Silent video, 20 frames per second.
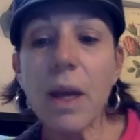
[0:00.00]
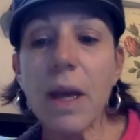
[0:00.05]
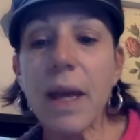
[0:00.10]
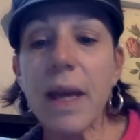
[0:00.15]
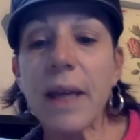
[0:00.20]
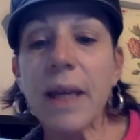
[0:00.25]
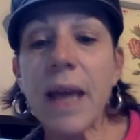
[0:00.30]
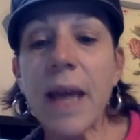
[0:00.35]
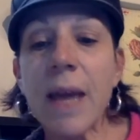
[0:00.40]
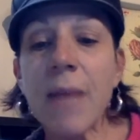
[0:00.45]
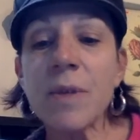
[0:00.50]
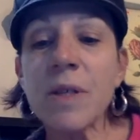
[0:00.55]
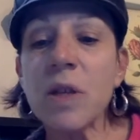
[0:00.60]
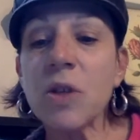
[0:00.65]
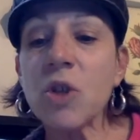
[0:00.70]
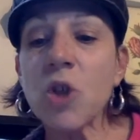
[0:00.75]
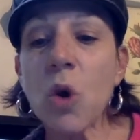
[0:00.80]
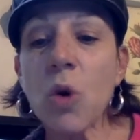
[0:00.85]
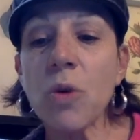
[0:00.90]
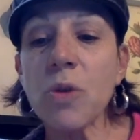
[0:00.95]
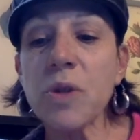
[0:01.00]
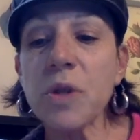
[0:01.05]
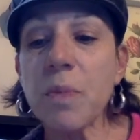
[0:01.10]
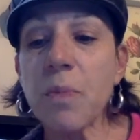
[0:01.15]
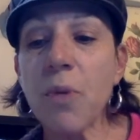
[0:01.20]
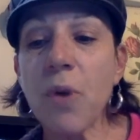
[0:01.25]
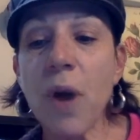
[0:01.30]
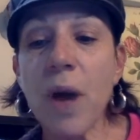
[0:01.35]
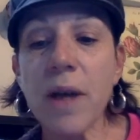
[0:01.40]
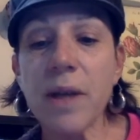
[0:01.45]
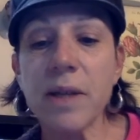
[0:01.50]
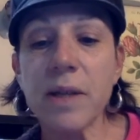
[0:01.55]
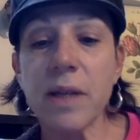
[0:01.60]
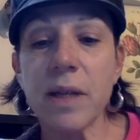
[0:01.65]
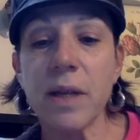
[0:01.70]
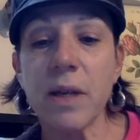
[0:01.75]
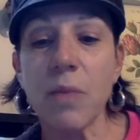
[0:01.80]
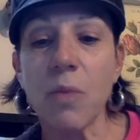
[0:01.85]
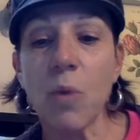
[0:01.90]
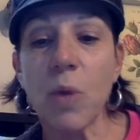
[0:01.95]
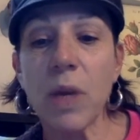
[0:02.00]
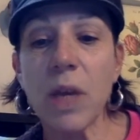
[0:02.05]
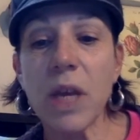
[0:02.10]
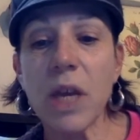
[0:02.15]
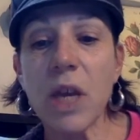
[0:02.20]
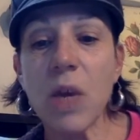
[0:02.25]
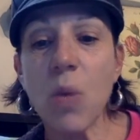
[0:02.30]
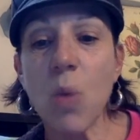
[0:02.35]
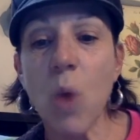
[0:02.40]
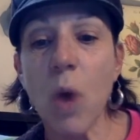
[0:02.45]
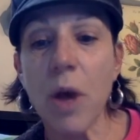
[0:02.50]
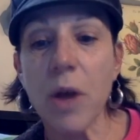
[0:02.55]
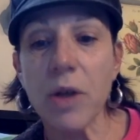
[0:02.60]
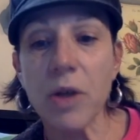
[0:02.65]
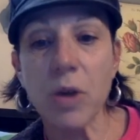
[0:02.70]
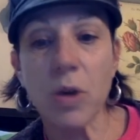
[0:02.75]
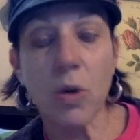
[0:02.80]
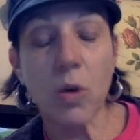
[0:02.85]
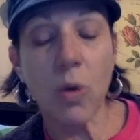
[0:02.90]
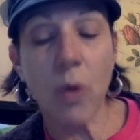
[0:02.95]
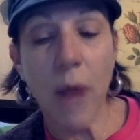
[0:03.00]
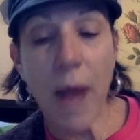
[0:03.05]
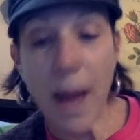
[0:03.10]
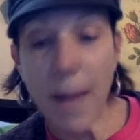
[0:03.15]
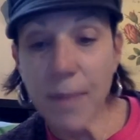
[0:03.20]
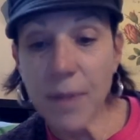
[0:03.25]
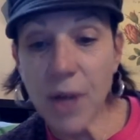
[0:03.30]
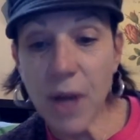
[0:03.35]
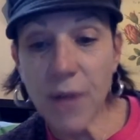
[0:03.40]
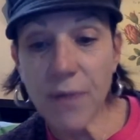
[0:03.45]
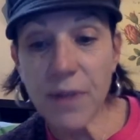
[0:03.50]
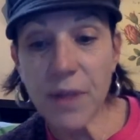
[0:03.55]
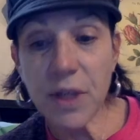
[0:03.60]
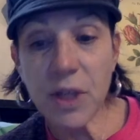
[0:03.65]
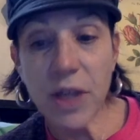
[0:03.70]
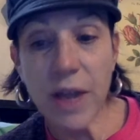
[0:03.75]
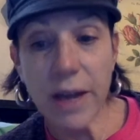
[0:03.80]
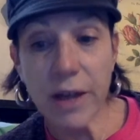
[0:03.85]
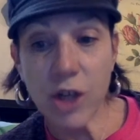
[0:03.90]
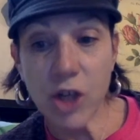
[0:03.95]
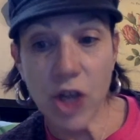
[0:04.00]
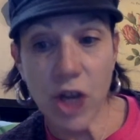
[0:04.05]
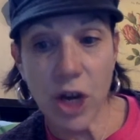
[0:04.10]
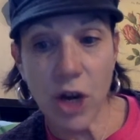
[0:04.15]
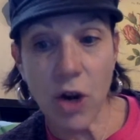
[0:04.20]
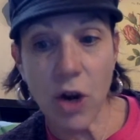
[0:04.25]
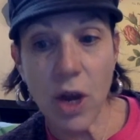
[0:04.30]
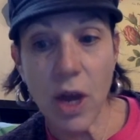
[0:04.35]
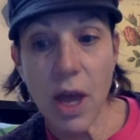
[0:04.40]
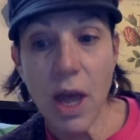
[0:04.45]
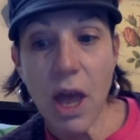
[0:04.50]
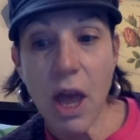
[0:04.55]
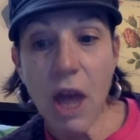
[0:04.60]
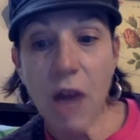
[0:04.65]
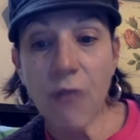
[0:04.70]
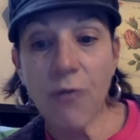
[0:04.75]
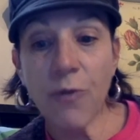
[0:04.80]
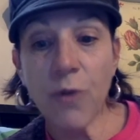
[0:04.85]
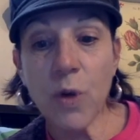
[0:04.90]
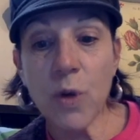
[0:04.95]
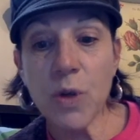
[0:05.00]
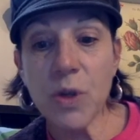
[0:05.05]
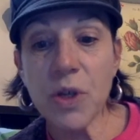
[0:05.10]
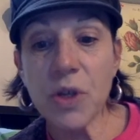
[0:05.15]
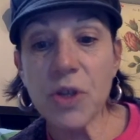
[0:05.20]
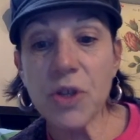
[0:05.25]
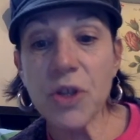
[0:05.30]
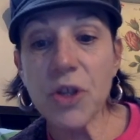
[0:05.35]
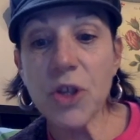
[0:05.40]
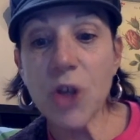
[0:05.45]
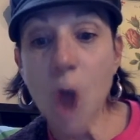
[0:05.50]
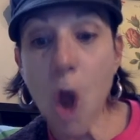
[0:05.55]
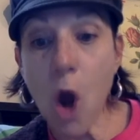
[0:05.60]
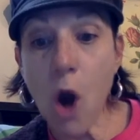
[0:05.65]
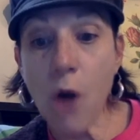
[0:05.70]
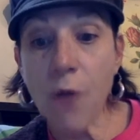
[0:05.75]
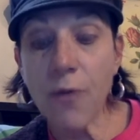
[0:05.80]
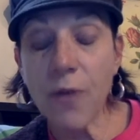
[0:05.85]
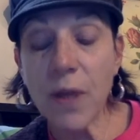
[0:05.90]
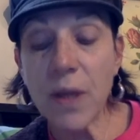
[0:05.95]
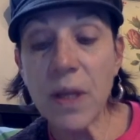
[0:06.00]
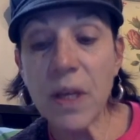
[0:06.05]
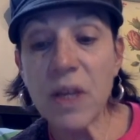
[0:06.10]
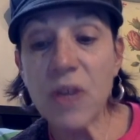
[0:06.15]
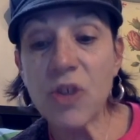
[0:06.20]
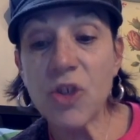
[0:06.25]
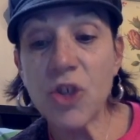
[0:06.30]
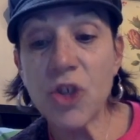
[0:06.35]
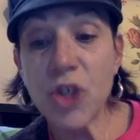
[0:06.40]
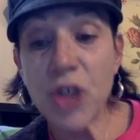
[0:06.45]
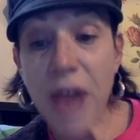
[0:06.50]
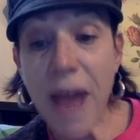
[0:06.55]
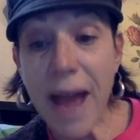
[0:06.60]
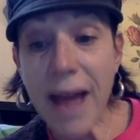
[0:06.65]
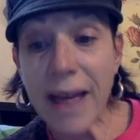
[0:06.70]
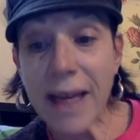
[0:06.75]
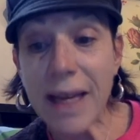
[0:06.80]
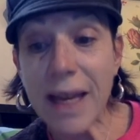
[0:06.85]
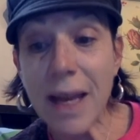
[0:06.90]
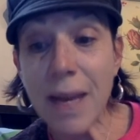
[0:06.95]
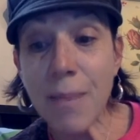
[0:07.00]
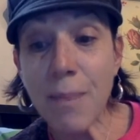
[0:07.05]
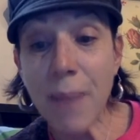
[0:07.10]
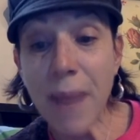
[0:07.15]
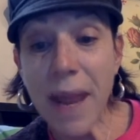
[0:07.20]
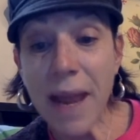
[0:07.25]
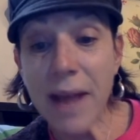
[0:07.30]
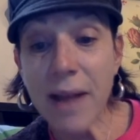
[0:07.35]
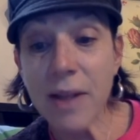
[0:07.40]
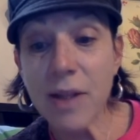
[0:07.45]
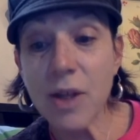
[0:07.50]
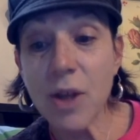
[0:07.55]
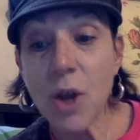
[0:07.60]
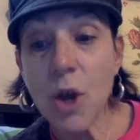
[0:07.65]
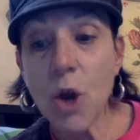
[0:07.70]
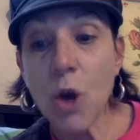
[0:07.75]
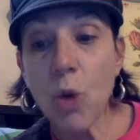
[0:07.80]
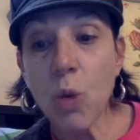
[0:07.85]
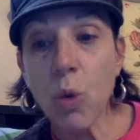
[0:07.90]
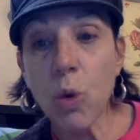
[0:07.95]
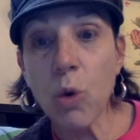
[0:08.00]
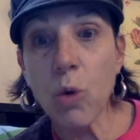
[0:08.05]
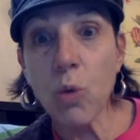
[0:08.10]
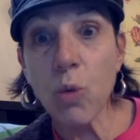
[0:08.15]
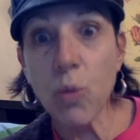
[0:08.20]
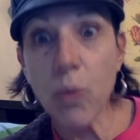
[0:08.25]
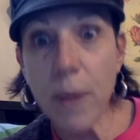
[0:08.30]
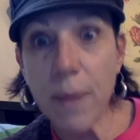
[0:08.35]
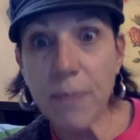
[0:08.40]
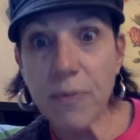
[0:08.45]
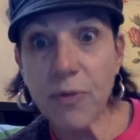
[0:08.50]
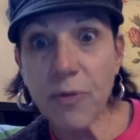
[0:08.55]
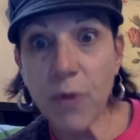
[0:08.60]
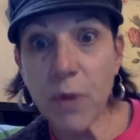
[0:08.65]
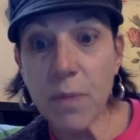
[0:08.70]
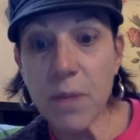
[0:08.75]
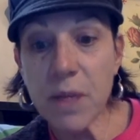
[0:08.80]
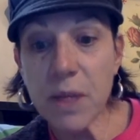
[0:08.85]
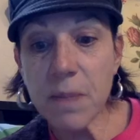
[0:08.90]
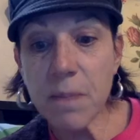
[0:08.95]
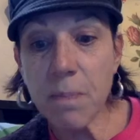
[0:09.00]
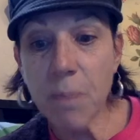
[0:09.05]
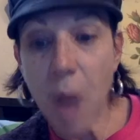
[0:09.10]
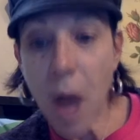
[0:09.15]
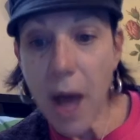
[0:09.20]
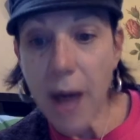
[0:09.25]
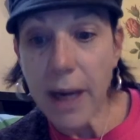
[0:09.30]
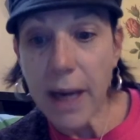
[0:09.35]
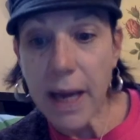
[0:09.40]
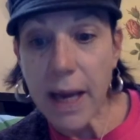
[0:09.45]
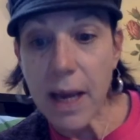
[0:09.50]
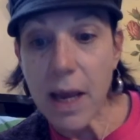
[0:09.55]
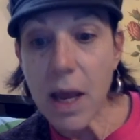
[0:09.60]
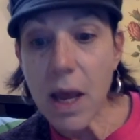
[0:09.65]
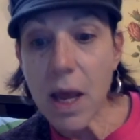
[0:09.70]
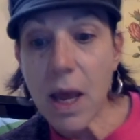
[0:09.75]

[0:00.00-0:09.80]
It came as a total surprise to him when he was grabbed off the deck chair, and first his scarf and then his jacket and pants were ripped from his body.